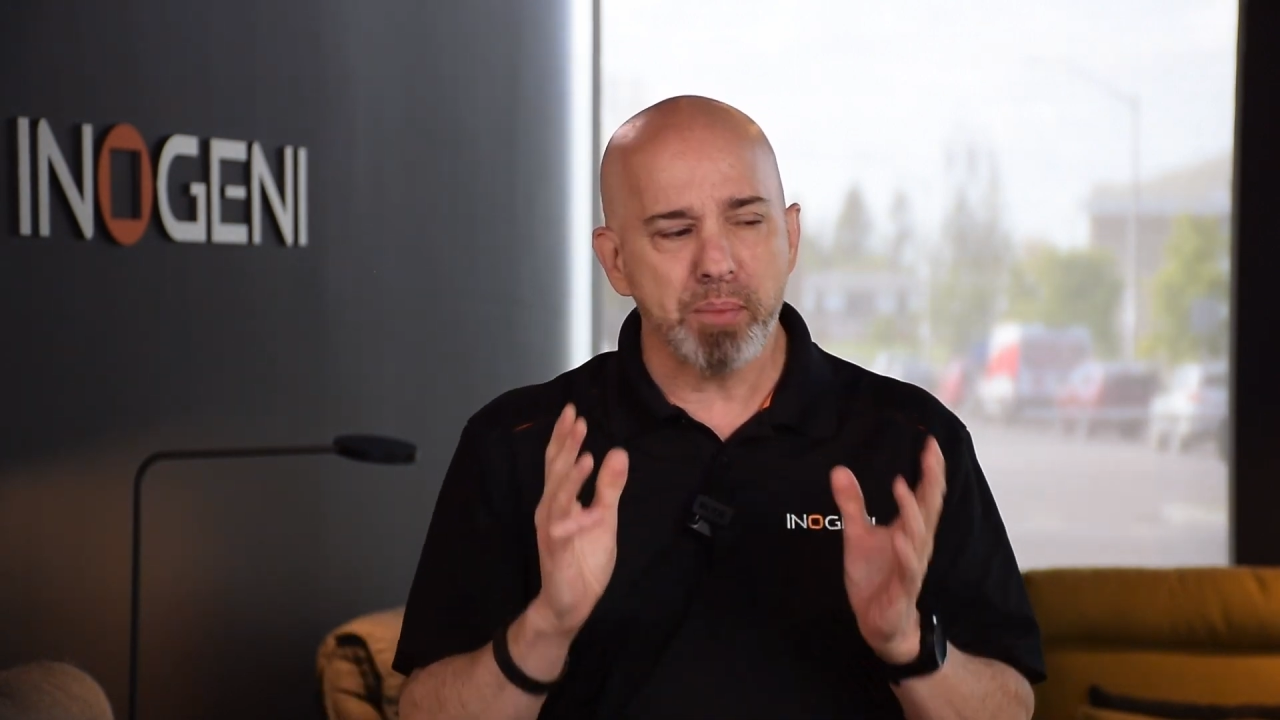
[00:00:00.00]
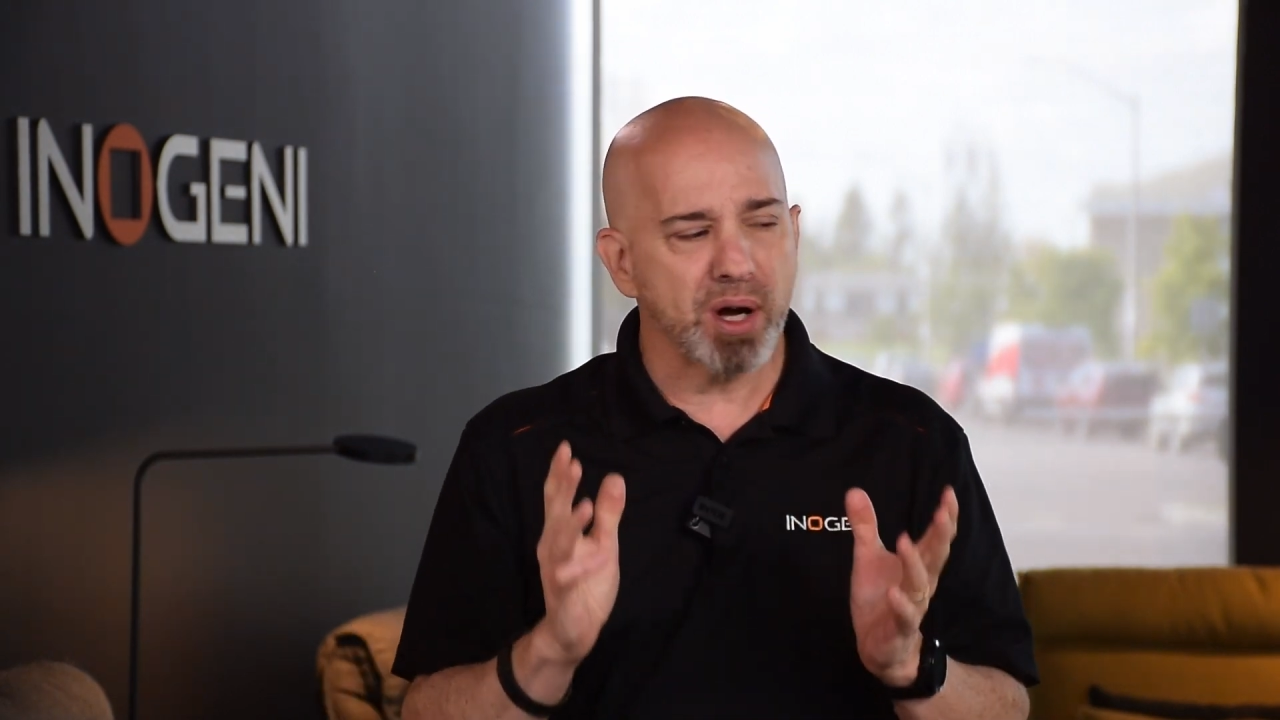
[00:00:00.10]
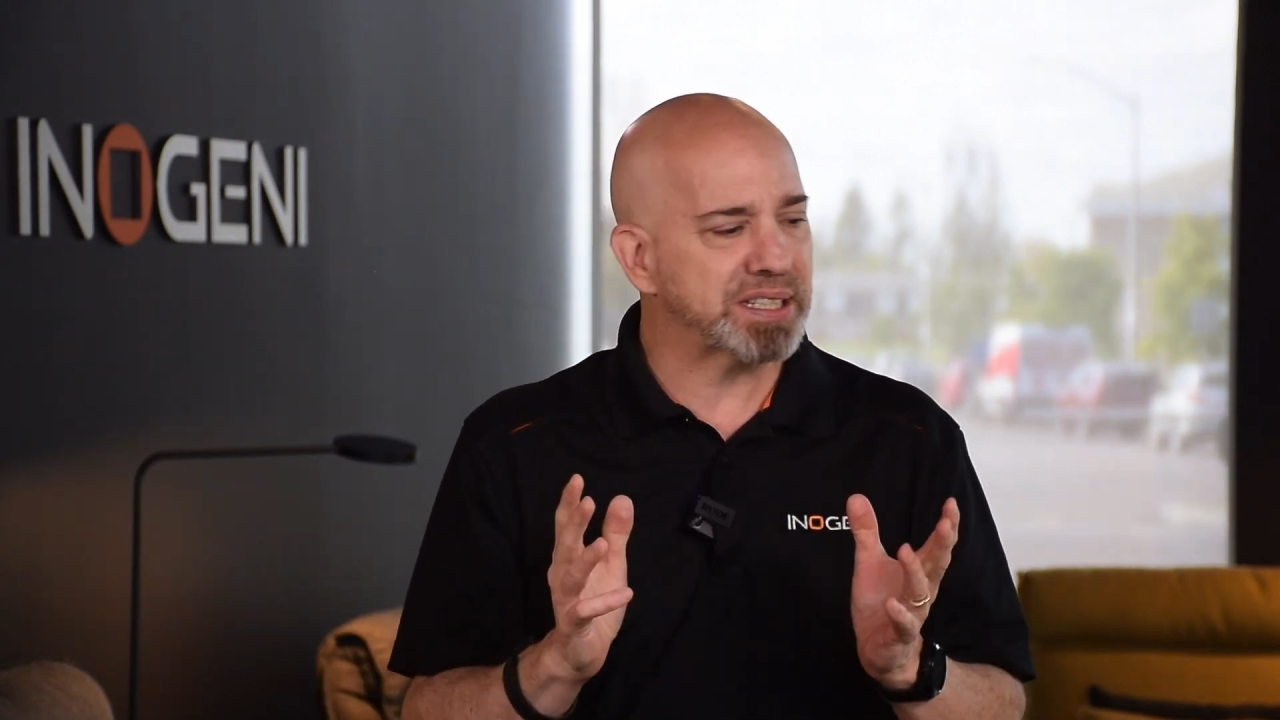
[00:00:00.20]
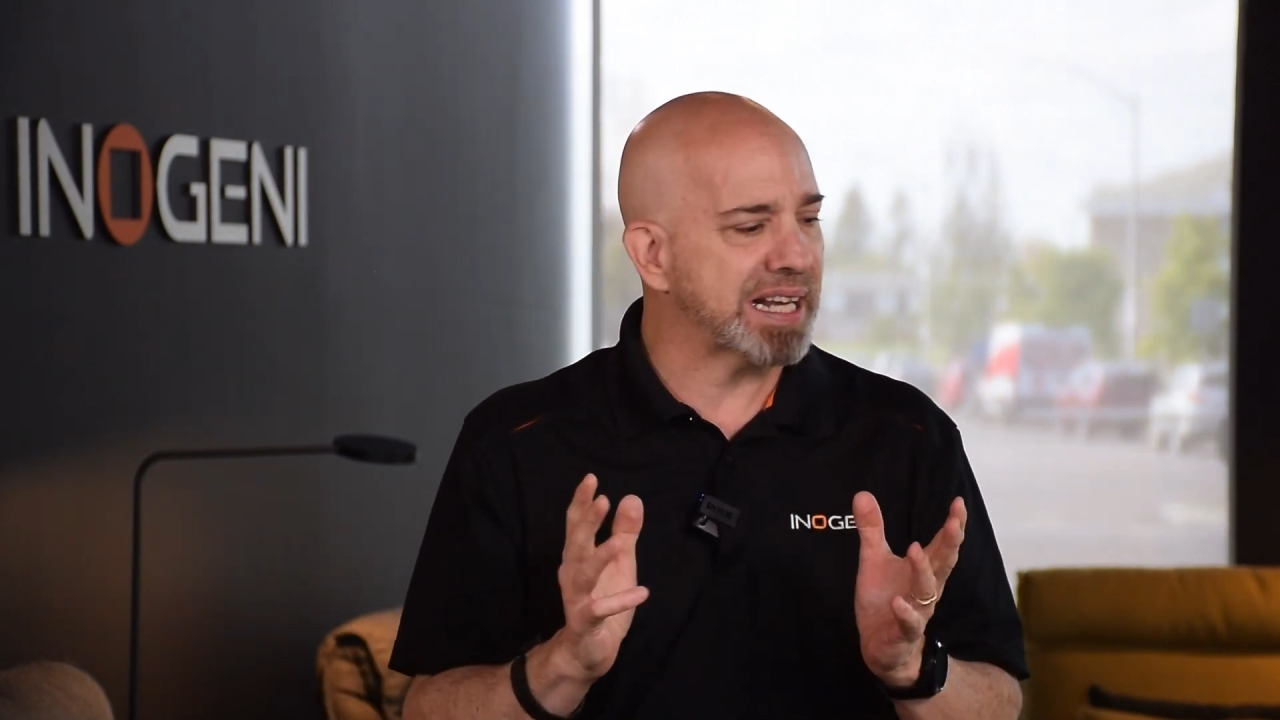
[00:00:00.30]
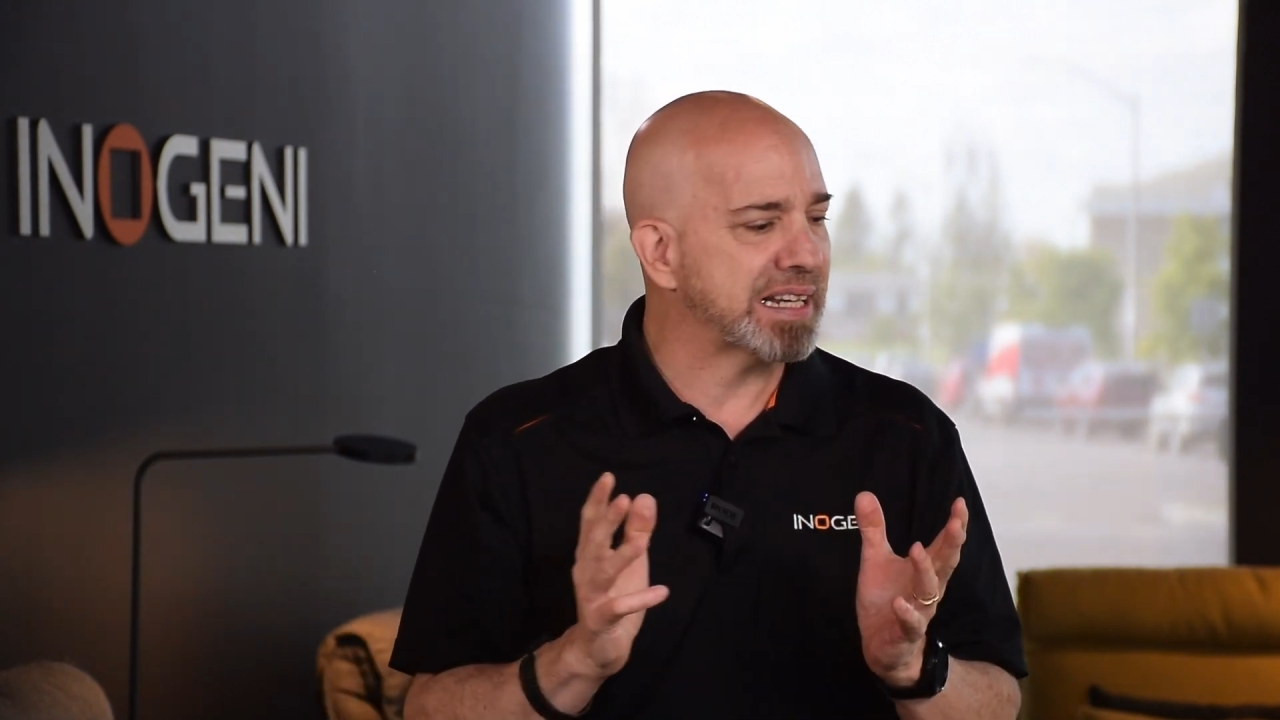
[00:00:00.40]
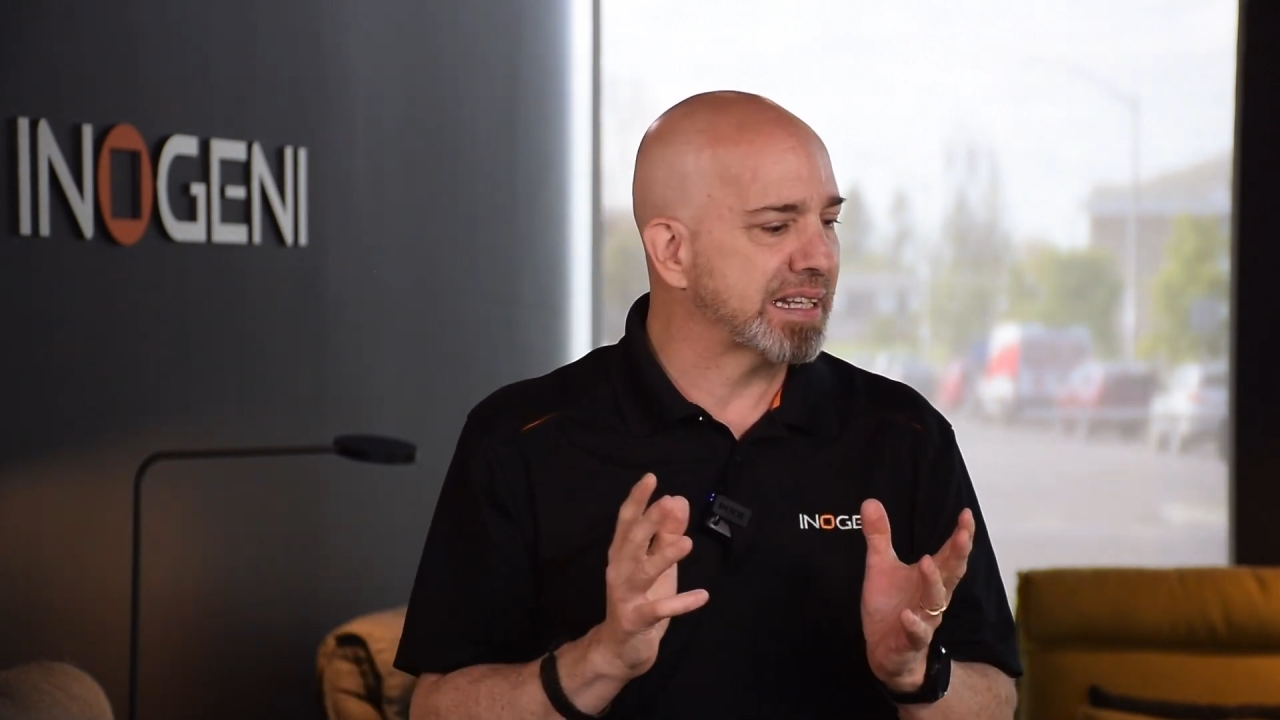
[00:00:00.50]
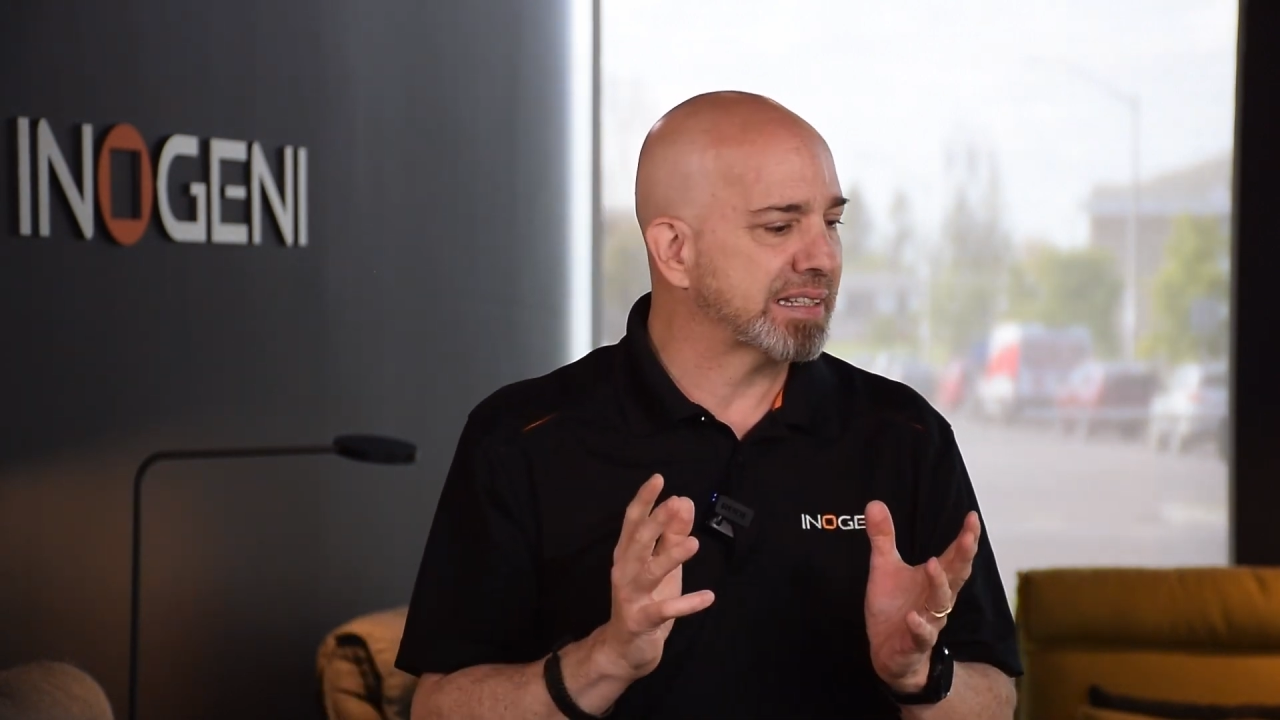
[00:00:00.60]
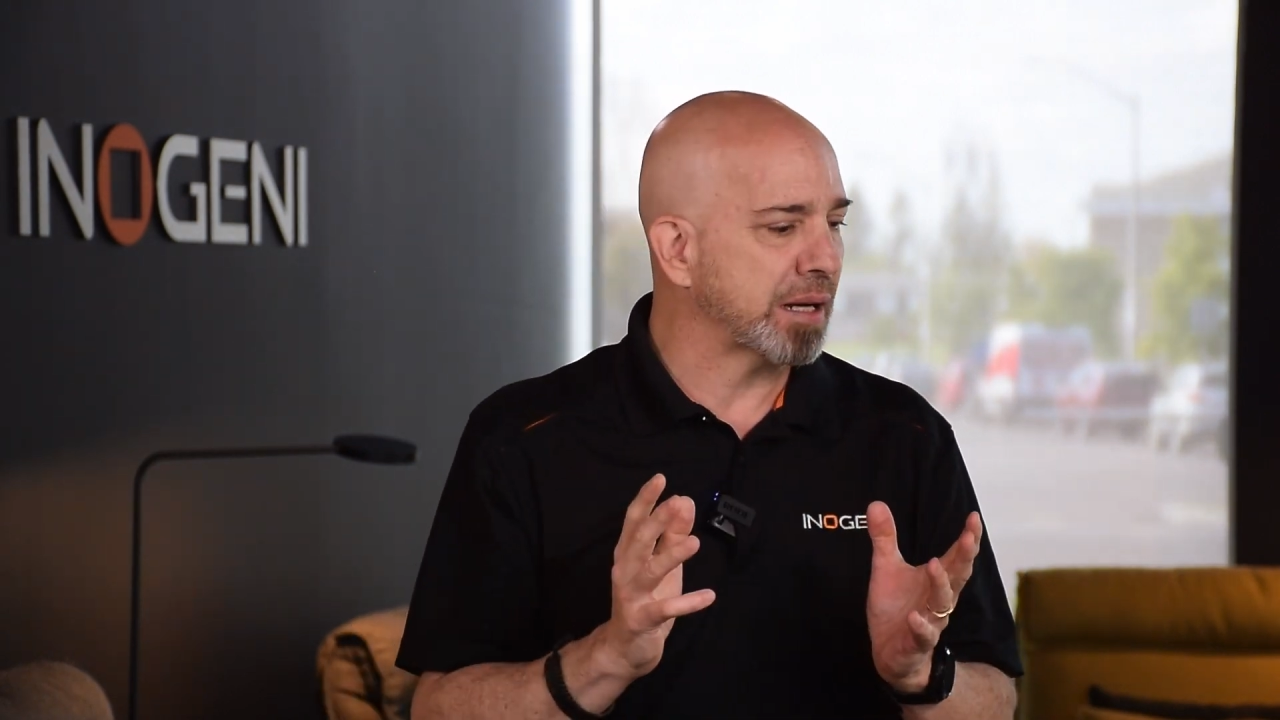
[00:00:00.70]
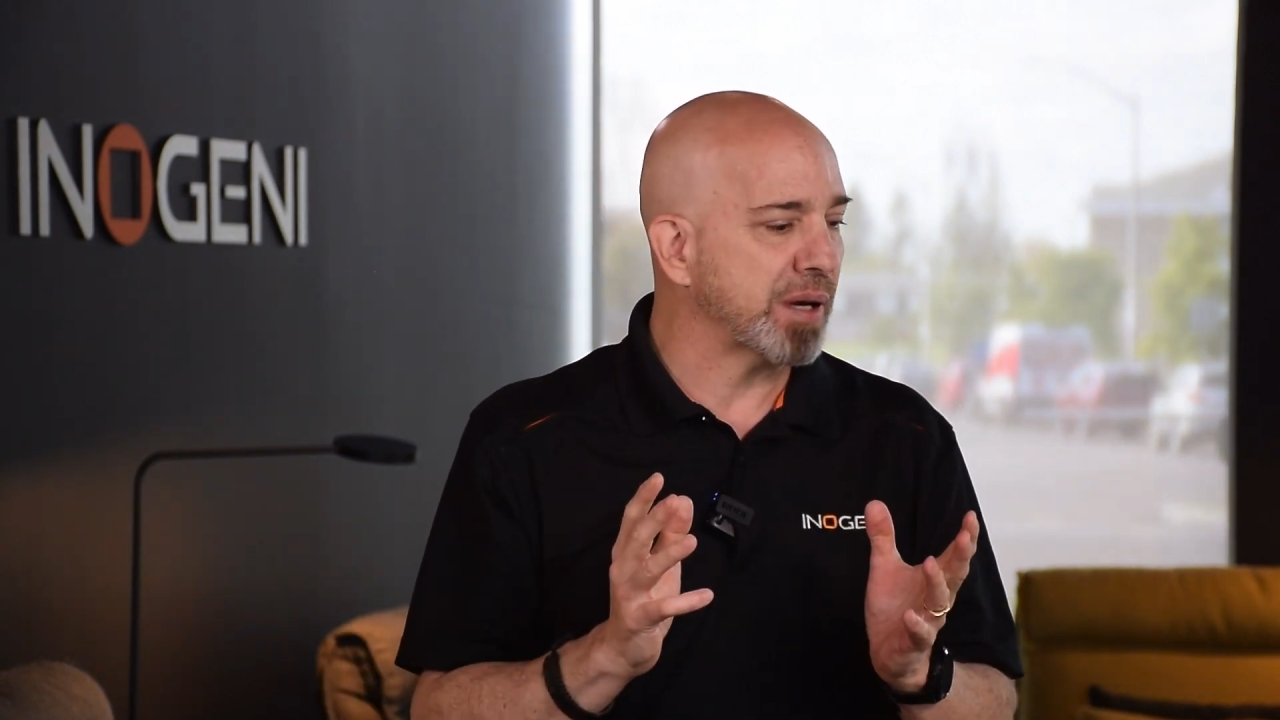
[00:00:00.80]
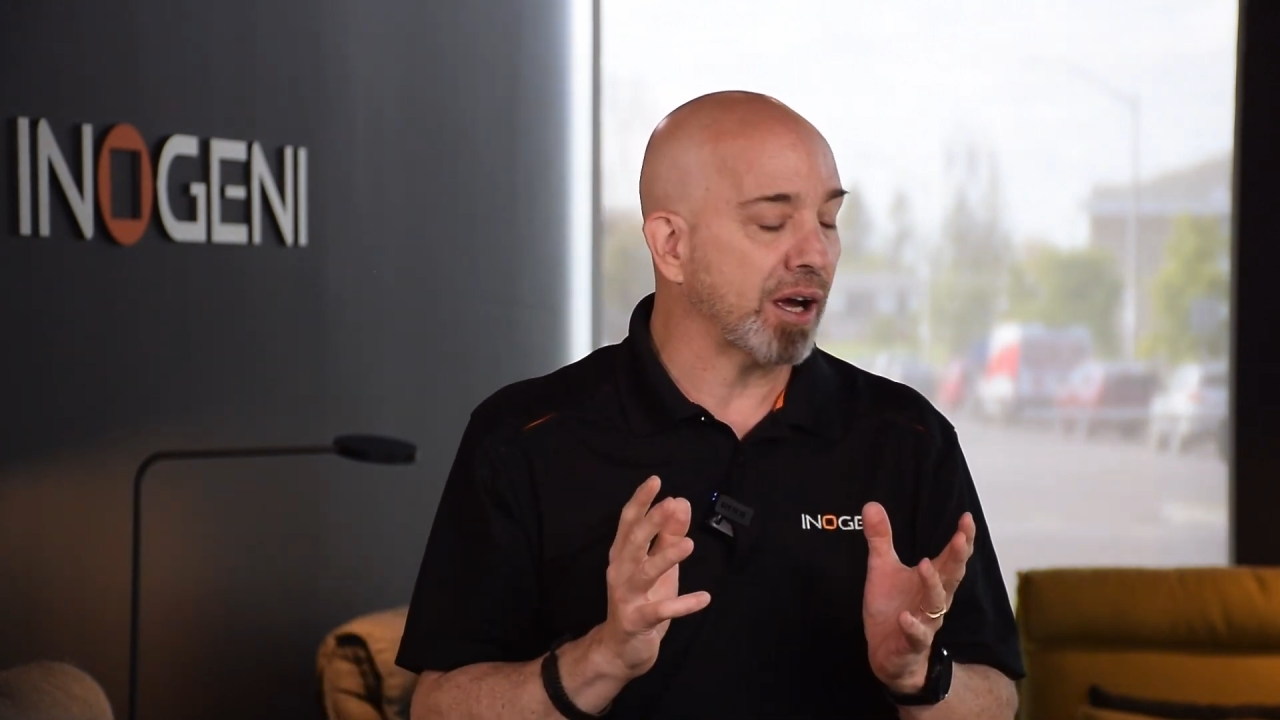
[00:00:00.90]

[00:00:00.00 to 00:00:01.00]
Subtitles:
with good quality